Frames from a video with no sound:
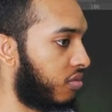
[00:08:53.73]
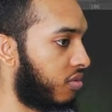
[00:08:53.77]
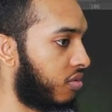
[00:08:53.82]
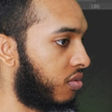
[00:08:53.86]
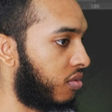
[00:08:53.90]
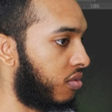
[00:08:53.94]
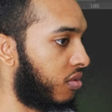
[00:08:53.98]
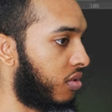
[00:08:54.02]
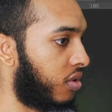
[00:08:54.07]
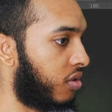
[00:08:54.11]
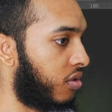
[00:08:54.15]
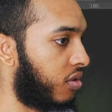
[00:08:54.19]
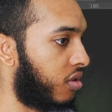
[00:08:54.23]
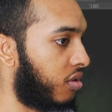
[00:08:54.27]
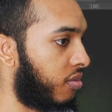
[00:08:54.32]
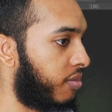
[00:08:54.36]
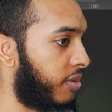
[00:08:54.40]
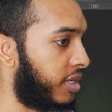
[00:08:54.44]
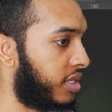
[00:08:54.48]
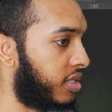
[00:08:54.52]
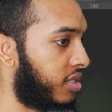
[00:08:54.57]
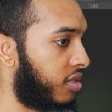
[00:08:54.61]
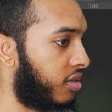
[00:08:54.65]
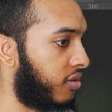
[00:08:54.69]
we'll lower the
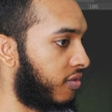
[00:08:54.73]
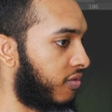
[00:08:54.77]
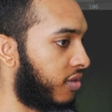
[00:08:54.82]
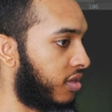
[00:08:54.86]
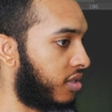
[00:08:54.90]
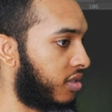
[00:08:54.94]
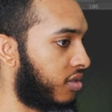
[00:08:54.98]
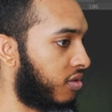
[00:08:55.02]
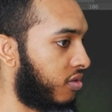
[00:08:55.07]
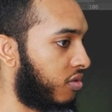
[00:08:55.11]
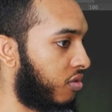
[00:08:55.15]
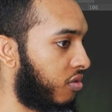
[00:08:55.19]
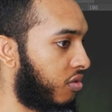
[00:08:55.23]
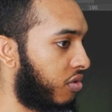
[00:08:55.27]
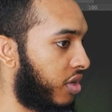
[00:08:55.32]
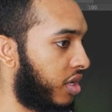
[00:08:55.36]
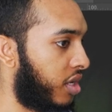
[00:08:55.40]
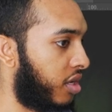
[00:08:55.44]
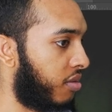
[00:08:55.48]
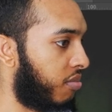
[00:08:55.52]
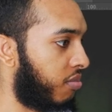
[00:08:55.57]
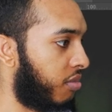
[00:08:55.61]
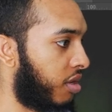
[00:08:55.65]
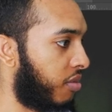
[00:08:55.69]
opacity of this whole
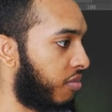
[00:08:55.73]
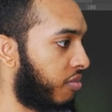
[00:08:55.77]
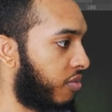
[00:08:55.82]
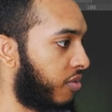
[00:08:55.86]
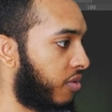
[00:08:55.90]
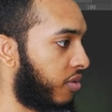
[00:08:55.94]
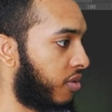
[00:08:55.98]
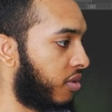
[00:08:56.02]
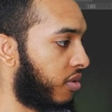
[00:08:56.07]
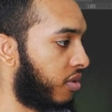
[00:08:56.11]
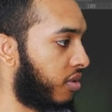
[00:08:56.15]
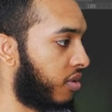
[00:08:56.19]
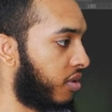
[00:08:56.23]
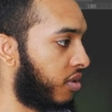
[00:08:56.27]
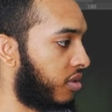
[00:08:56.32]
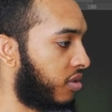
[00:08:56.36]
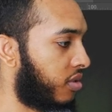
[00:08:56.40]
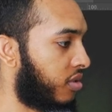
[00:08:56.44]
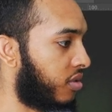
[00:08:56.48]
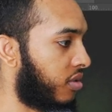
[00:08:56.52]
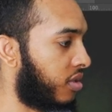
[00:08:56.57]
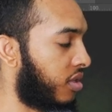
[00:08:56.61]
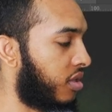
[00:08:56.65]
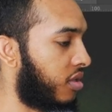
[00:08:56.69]
gradient map.
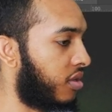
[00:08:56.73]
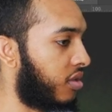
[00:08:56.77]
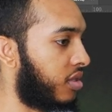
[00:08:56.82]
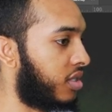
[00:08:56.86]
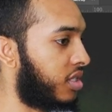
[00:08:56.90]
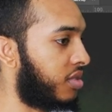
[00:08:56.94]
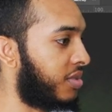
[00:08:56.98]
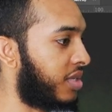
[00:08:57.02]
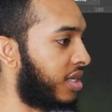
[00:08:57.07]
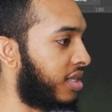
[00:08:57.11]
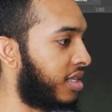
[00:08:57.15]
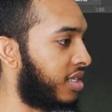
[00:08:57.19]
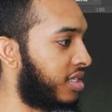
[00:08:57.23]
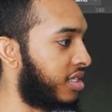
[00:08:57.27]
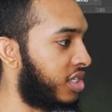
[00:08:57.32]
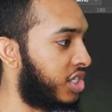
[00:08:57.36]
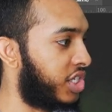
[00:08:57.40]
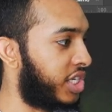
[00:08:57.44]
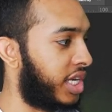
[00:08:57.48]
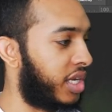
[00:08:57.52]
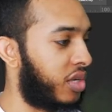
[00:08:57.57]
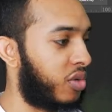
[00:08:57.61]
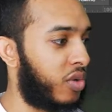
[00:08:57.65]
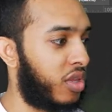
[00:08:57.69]
So there you go. It seems like there's a
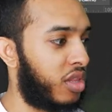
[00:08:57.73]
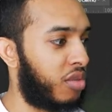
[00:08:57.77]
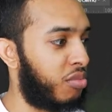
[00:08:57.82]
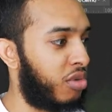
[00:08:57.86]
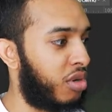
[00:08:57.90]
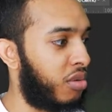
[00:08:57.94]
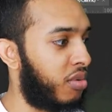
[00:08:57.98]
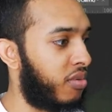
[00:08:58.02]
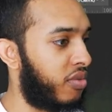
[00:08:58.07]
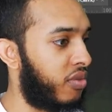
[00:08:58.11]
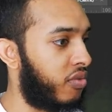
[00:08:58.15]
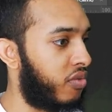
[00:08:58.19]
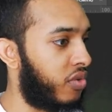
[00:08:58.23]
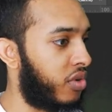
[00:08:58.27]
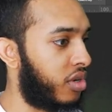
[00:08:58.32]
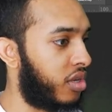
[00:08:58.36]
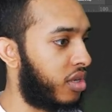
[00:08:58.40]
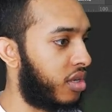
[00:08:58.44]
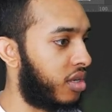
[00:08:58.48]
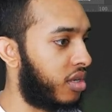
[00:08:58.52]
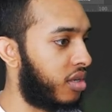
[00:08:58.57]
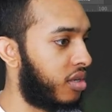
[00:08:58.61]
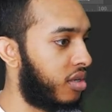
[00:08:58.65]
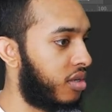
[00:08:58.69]
shadow at the bottom of the
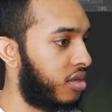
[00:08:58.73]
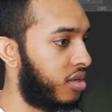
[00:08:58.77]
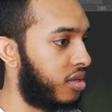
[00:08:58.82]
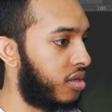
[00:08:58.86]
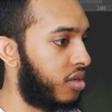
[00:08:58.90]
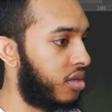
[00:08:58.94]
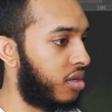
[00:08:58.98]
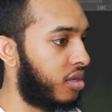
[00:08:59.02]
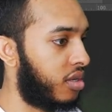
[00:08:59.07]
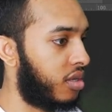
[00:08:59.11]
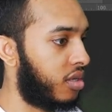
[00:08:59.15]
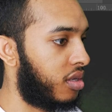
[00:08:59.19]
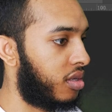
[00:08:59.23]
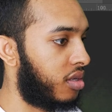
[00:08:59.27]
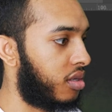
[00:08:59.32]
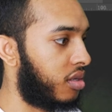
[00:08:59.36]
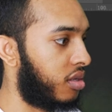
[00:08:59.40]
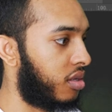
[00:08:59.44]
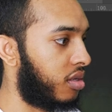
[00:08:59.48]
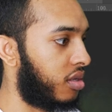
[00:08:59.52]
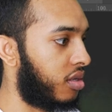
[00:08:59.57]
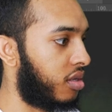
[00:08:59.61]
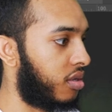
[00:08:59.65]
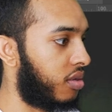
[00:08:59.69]
rock here.
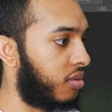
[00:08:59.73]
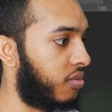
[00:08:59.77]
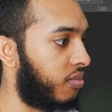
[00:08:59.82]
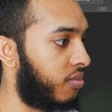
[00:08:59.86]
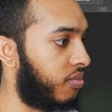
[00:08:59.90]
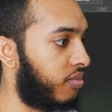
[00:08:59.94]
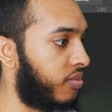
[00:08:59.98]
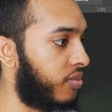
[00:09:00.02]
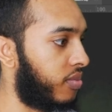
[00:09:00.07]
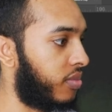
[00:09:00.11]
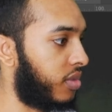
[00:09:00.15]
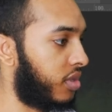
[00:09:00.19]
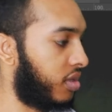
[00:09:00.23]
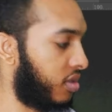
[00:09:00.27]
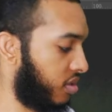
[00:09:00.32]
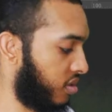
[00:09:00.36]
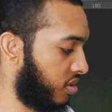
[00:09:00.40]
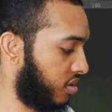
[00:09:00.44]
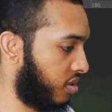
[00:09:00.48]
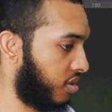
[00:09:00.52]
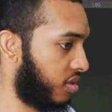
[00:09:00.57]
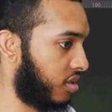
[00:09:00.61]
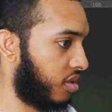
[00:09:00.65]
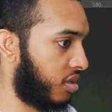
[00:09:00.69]

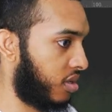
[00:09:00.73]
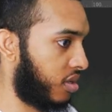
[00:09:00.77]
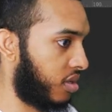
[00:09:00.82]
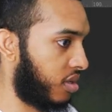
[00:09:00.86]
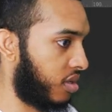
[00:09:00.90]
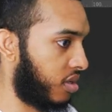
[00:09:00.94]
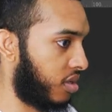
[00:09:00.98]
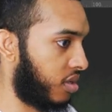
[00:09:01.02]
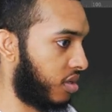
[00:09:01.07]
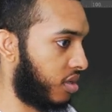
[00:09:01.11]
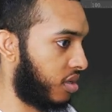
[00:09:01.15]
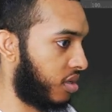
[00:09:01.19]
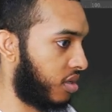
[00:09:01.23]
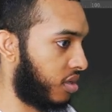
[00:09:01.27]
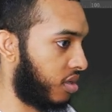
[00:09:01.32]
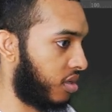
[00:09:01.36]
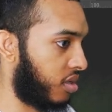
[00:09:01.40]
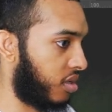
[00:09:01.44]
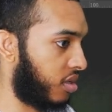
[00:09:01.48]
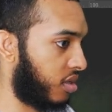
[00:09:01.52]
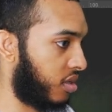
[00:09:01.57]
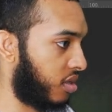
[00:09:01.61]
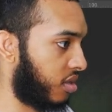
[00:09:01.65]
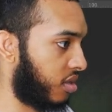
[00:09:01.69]
And then